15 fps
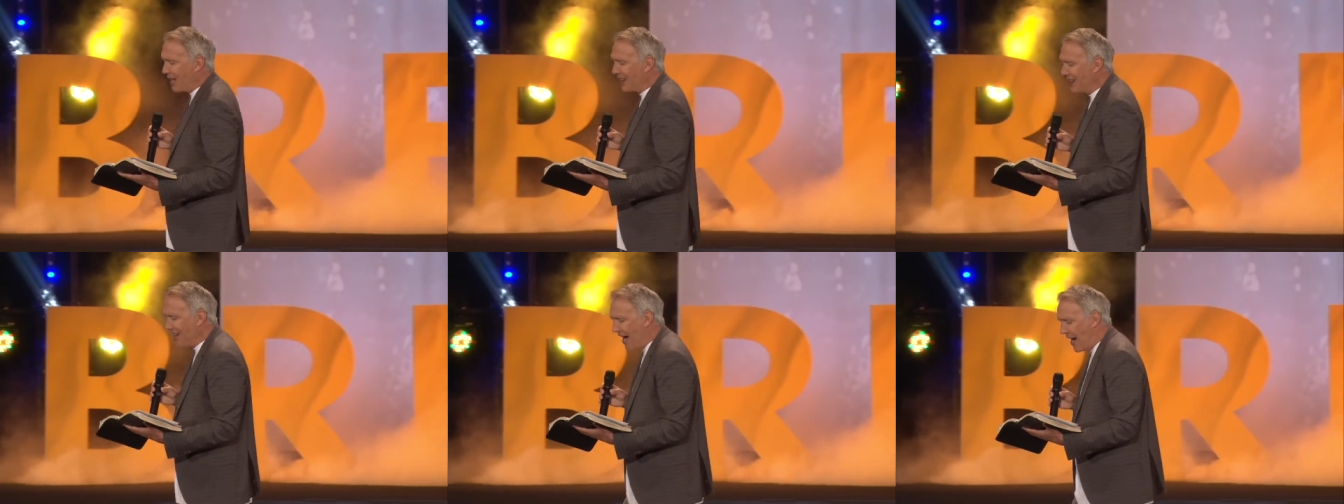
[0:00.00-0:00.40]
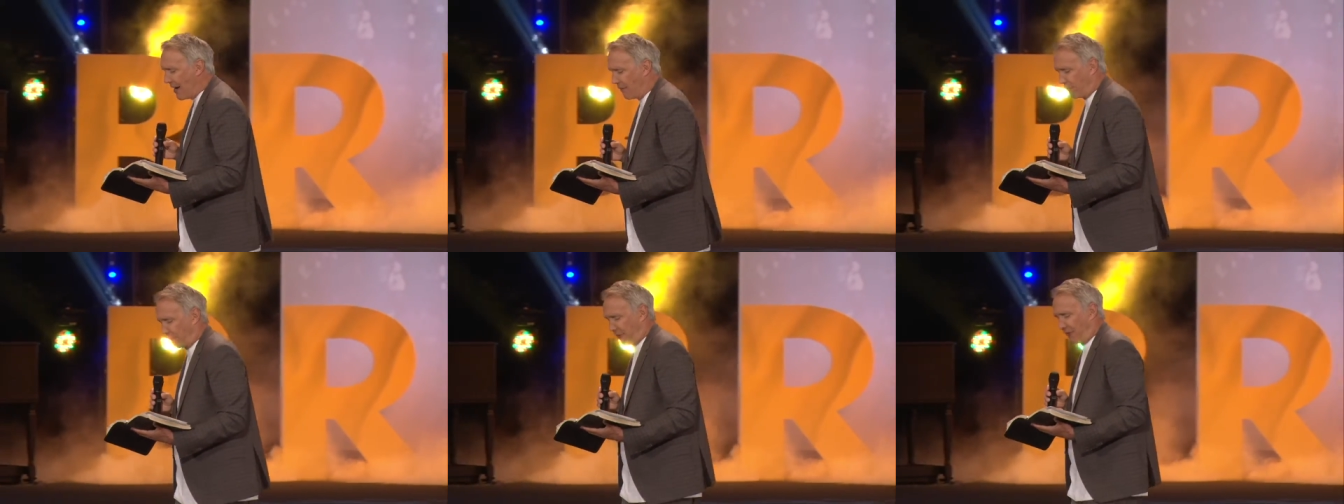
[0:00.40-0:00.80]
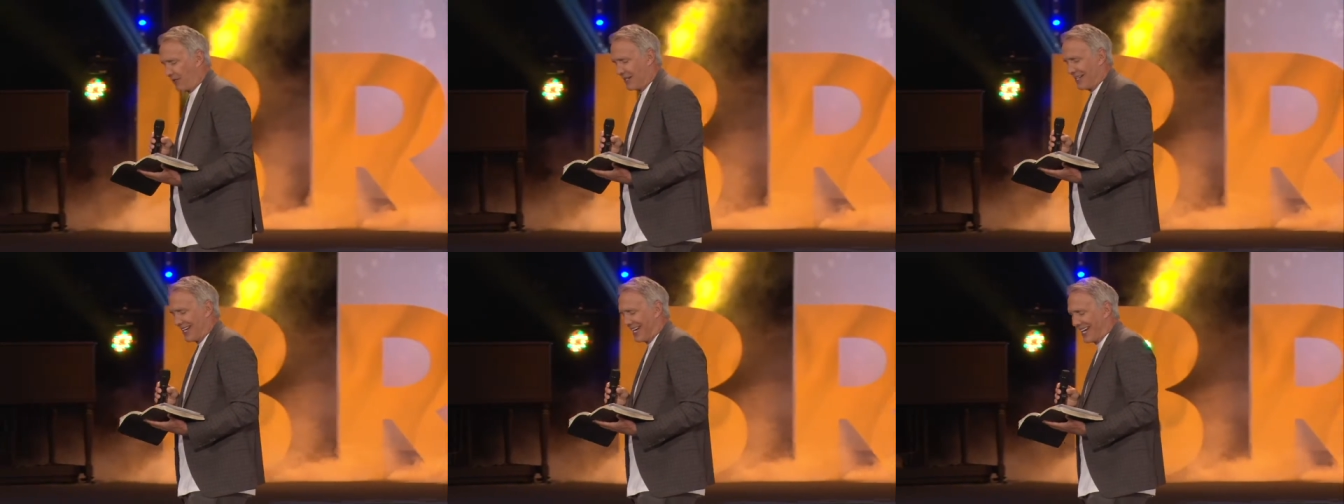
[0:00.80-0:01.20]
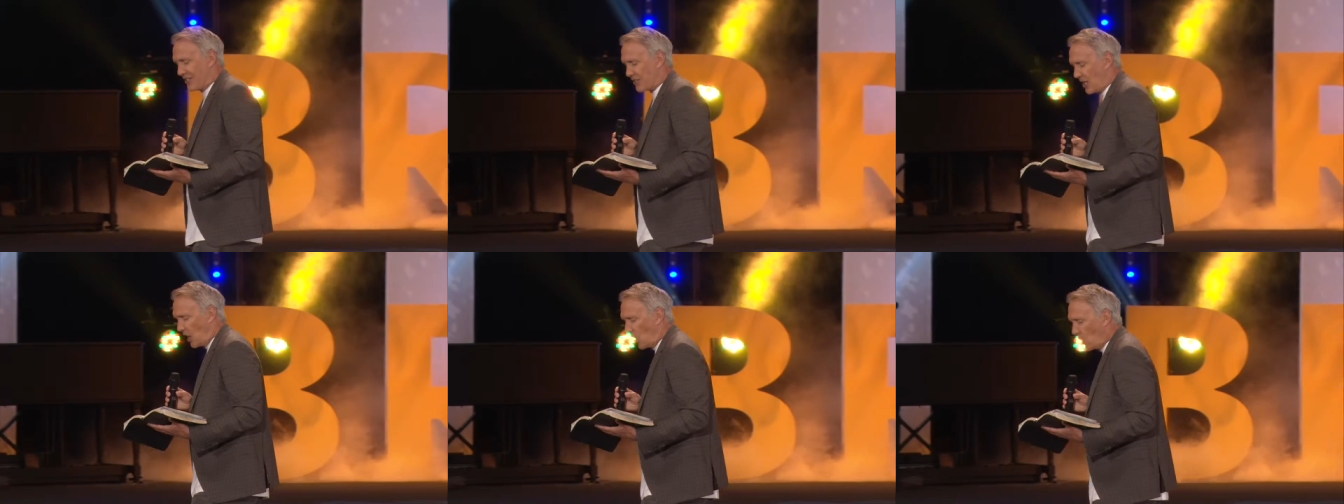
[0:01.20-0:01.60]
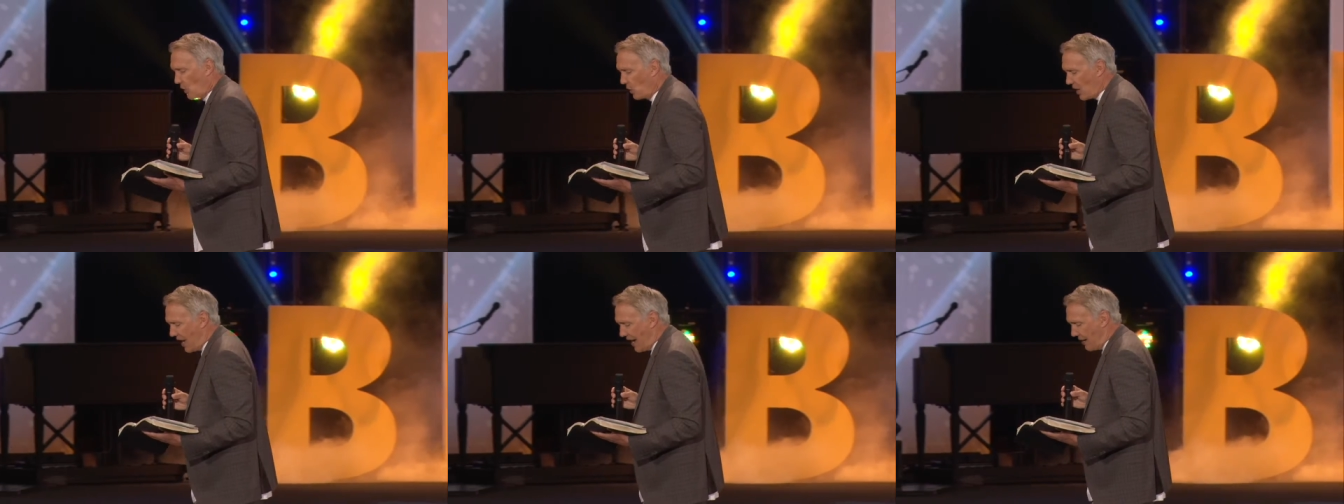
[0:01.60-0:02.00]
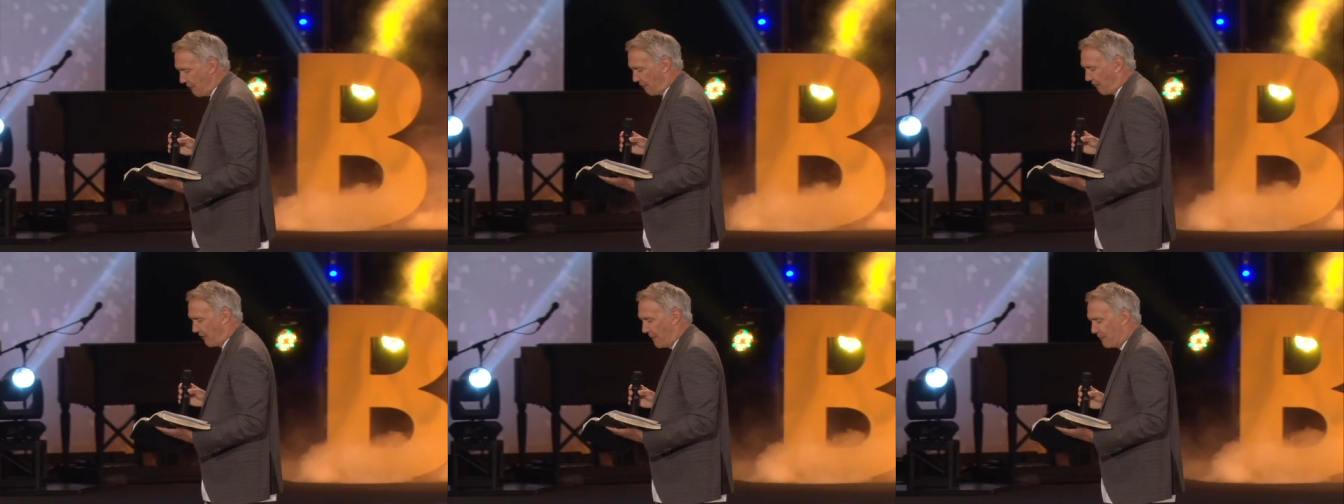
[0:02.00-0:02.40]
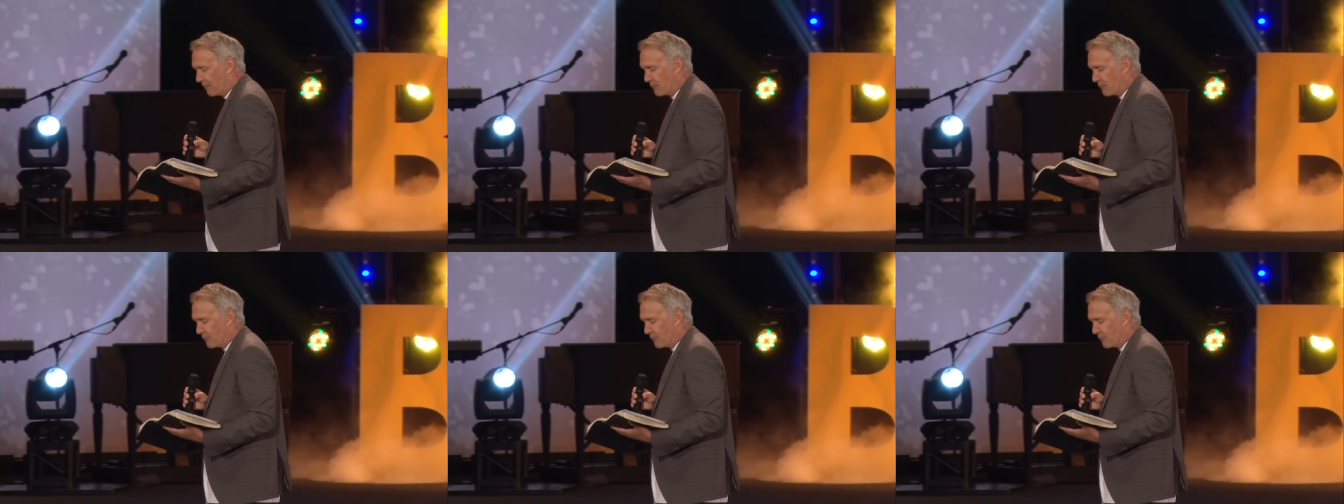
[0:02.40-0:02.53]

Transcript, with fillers: a life. It's a life.